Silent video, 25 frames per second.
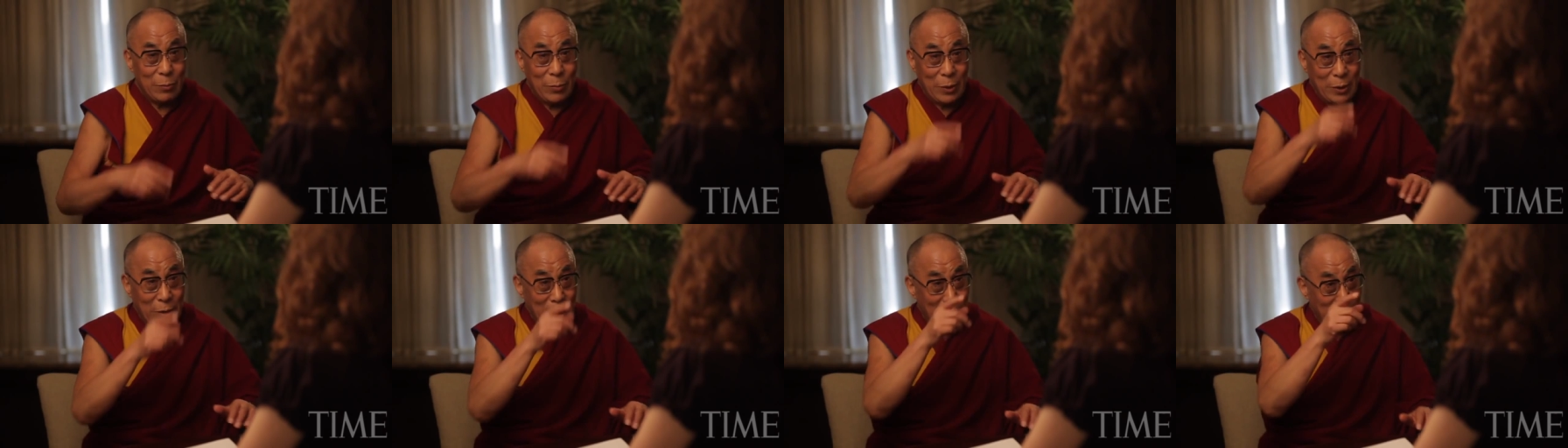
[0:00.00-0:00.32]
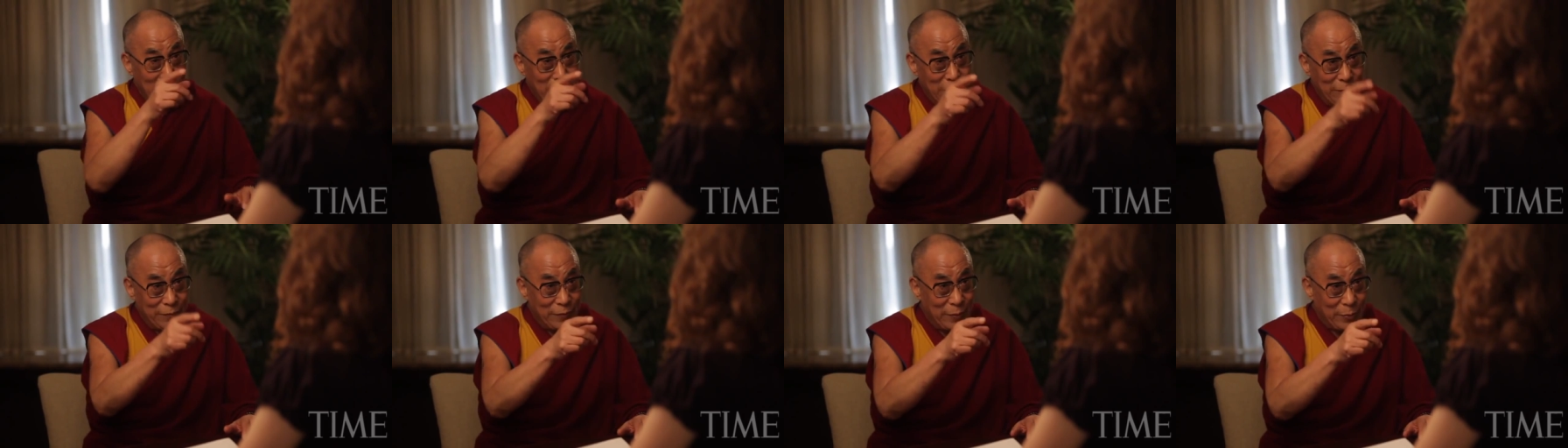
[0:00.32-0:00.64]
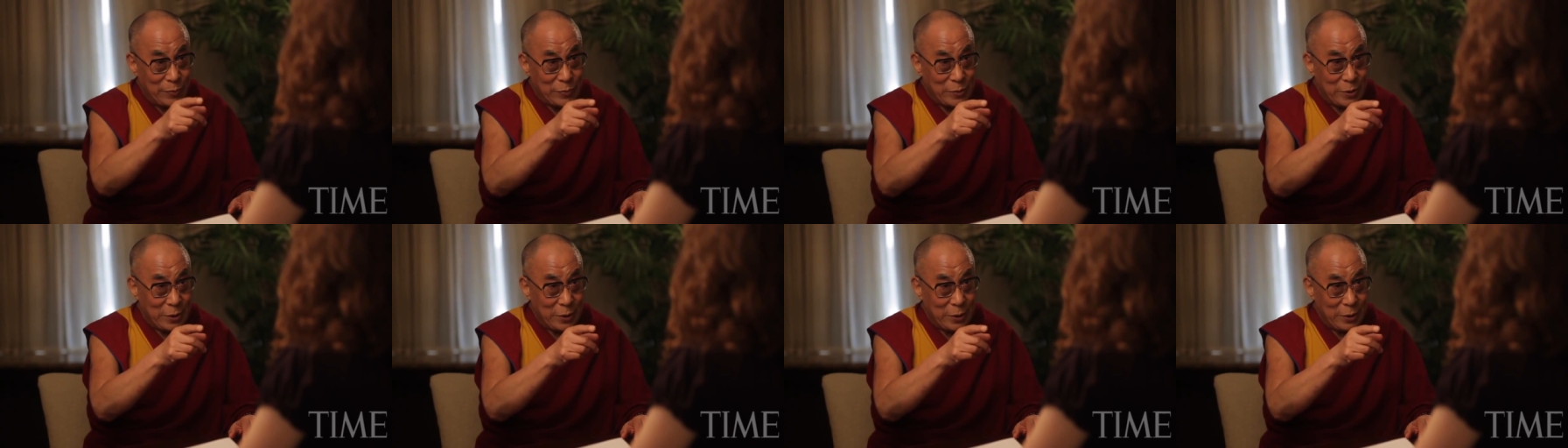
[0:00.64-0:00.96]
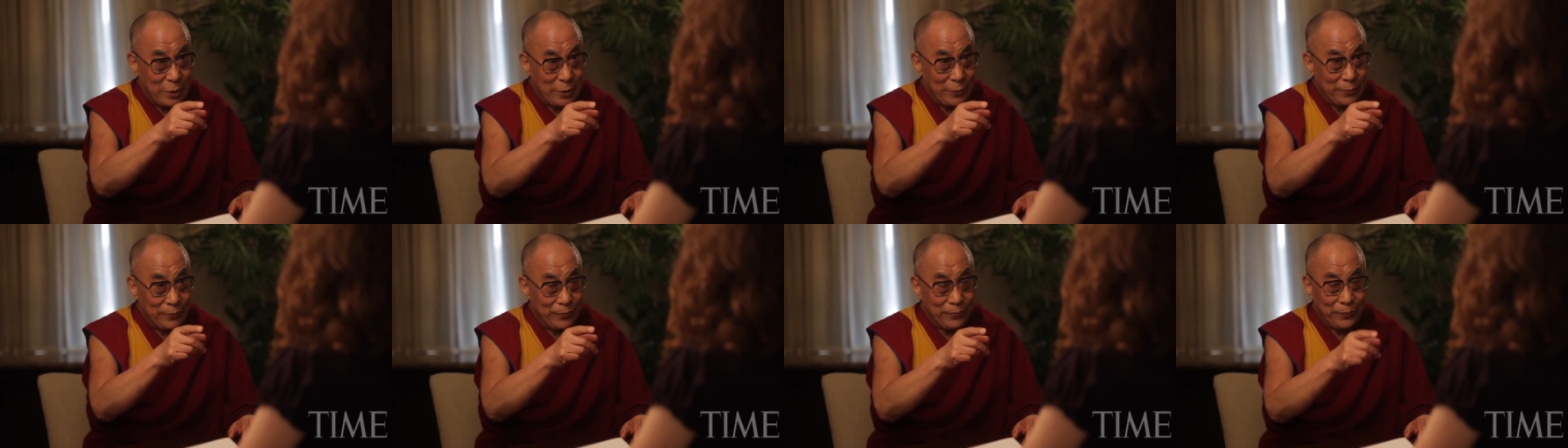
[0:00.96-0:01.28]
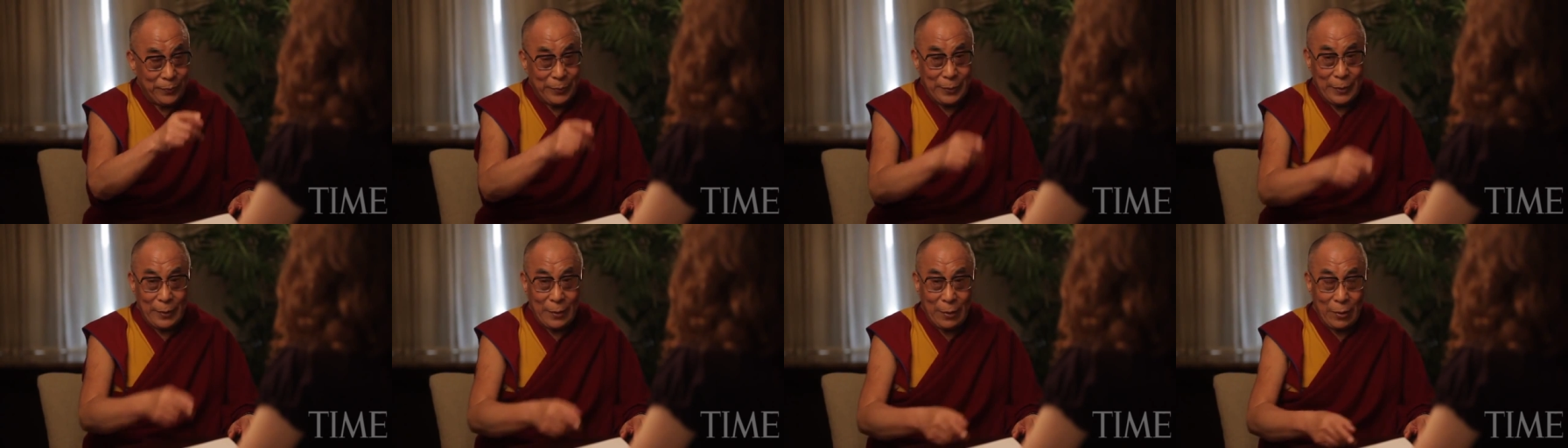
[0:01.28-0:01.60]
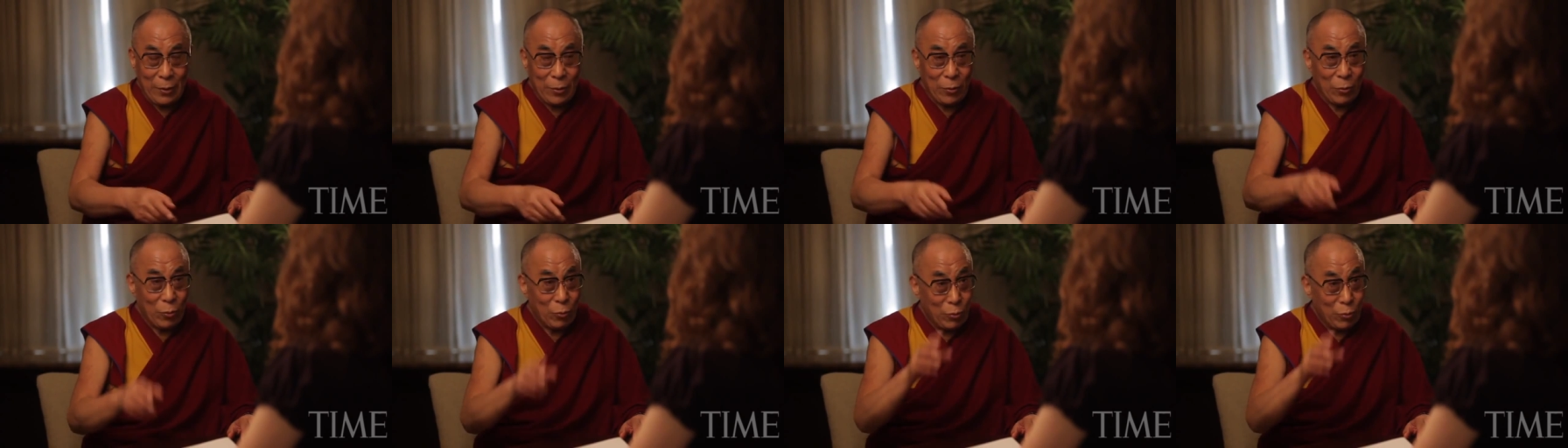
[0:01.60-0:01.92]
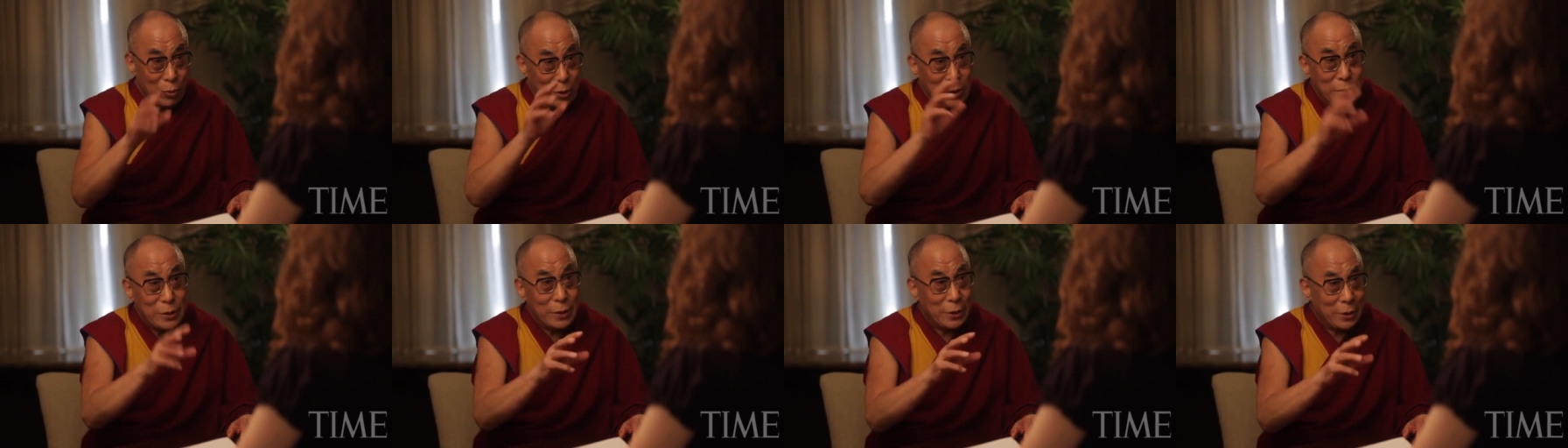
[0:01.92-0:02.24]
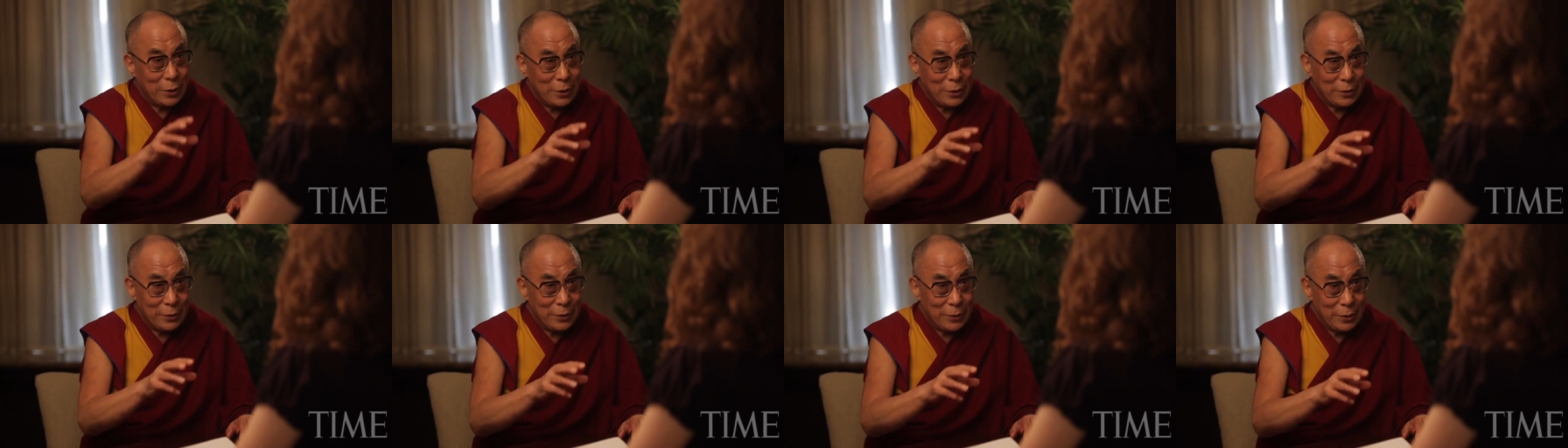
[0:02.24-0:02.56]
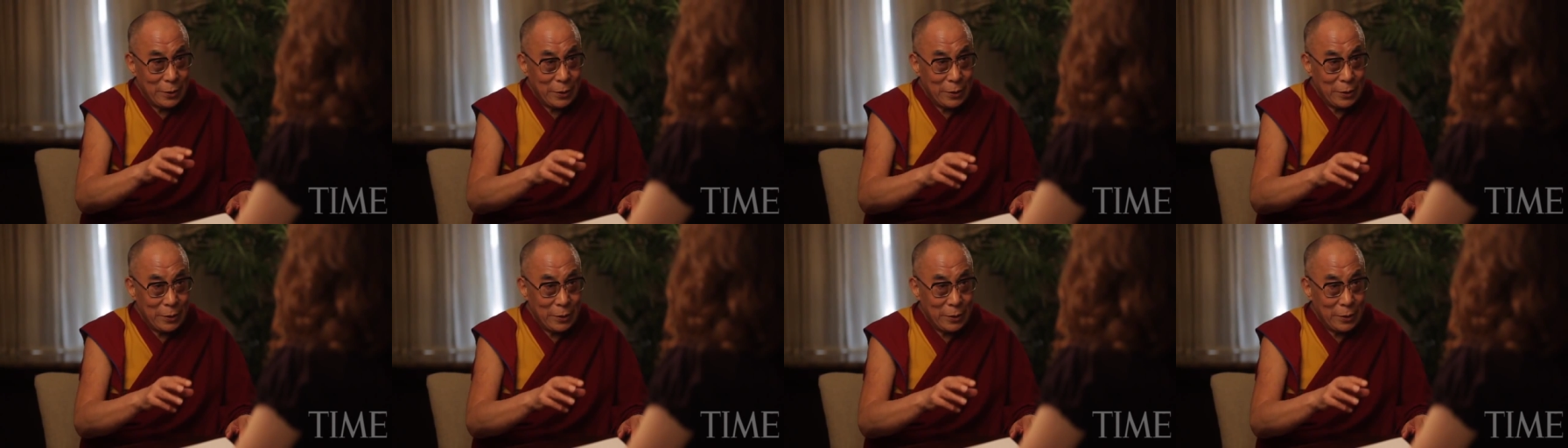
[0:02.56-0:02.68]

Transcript: But 1950, the winter,